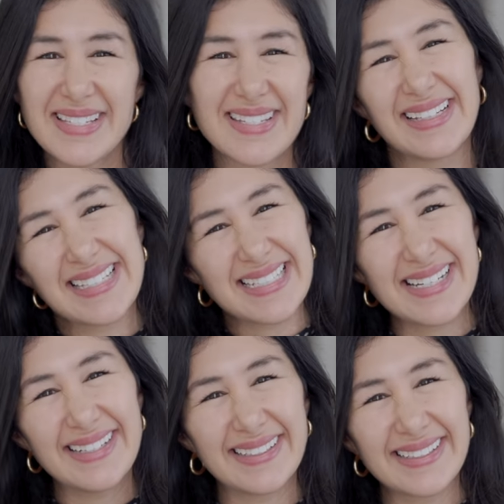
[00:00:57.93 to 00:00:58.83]
So let's get
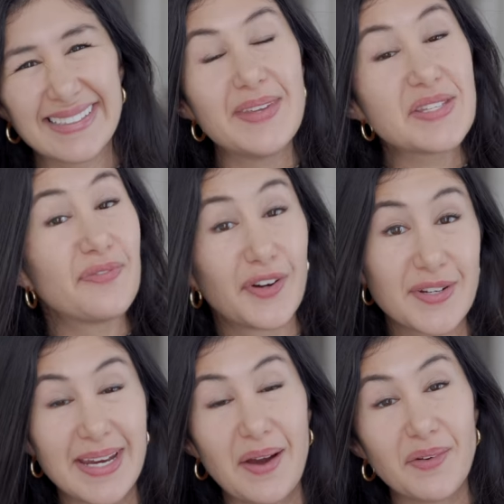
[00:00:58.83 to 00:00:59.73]
started. This
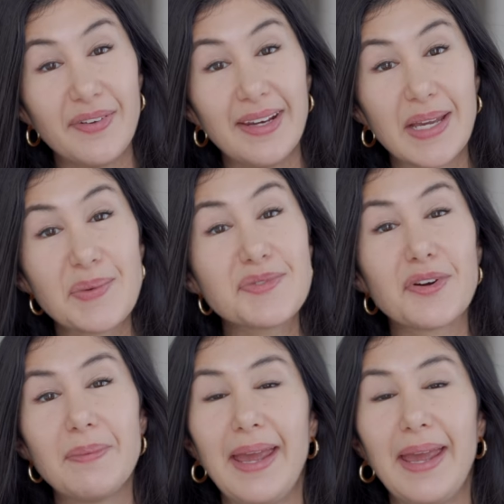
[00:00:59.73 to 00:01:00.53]
first outfit comes from